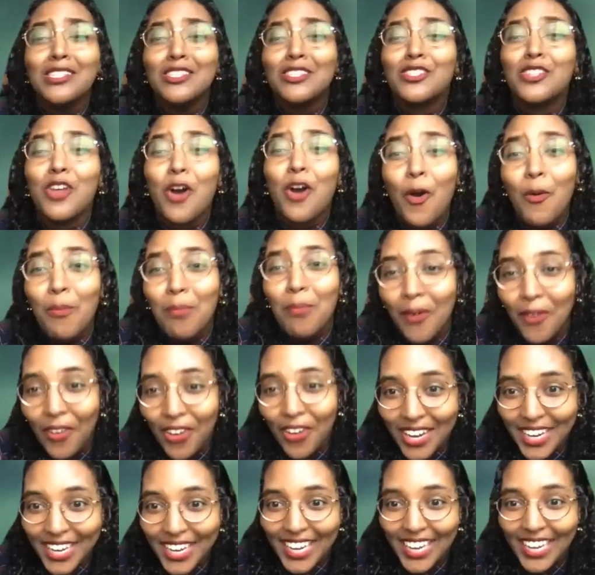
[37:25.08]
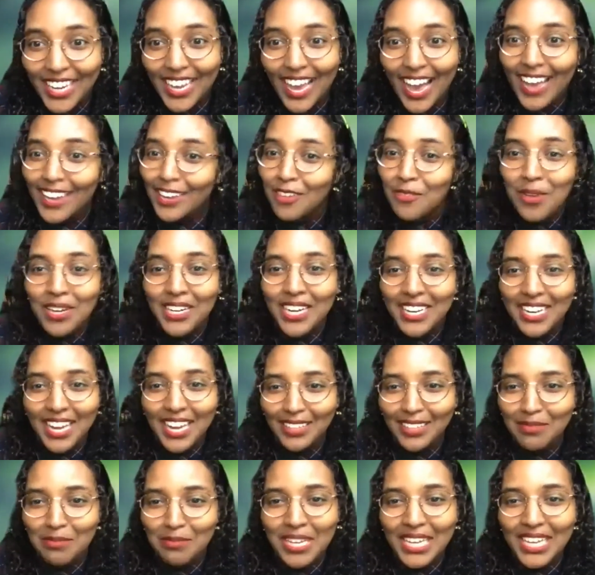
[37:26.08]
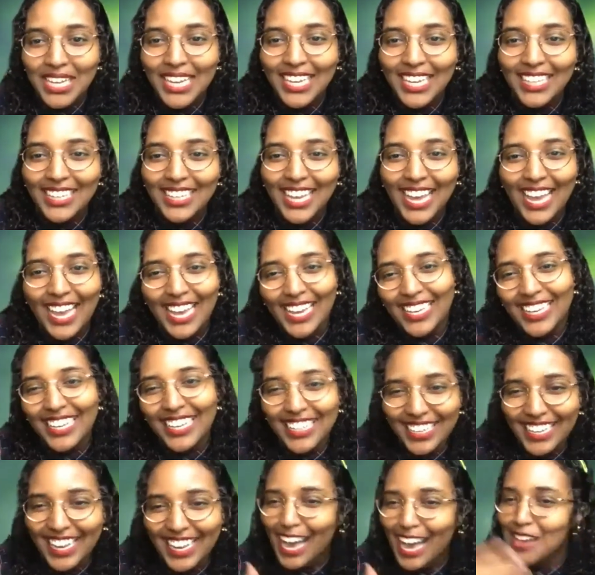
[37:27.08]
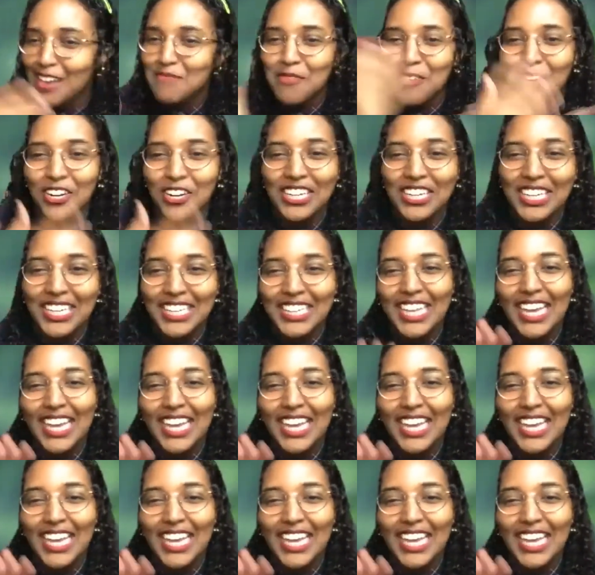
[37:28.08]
so boring. I don't want another me. Like, I'm already